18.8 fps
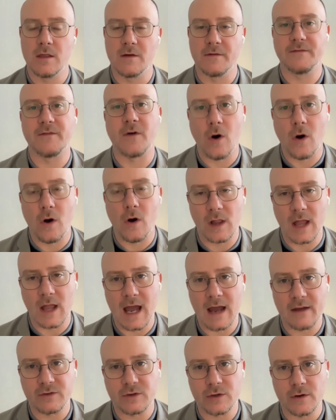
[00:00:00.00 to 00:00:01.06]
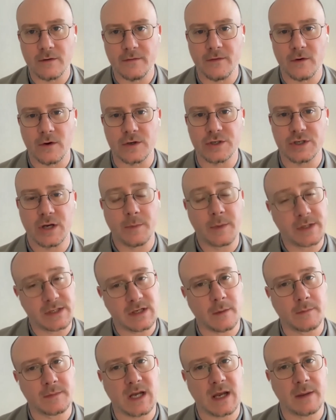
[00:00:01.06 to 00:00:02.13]
the fall after your first year, but
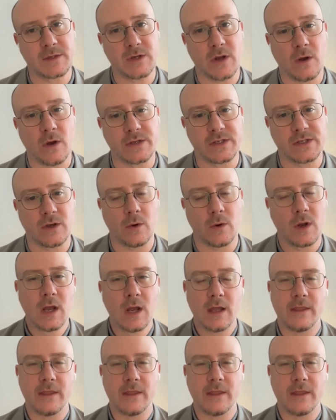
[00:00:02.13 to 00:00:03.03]
sometimes also